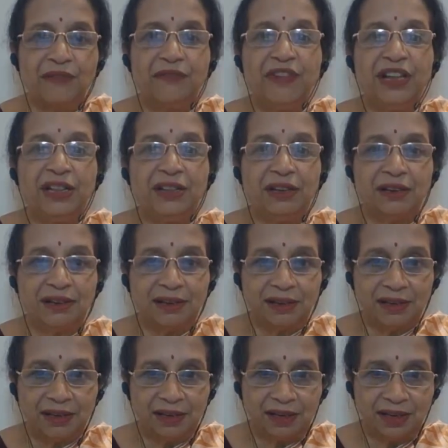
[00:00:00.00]
with
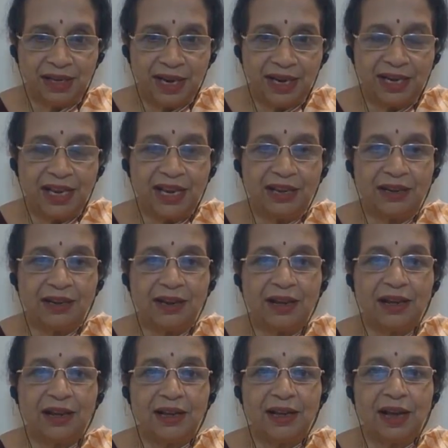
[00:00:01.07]
taking
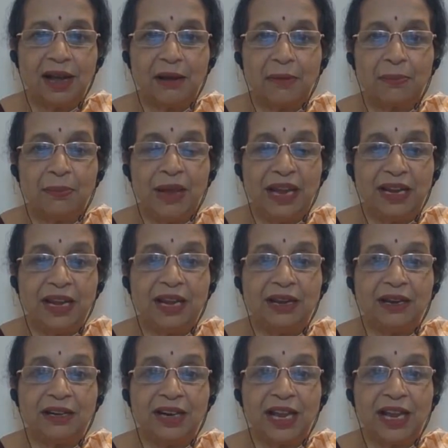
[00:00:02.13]
making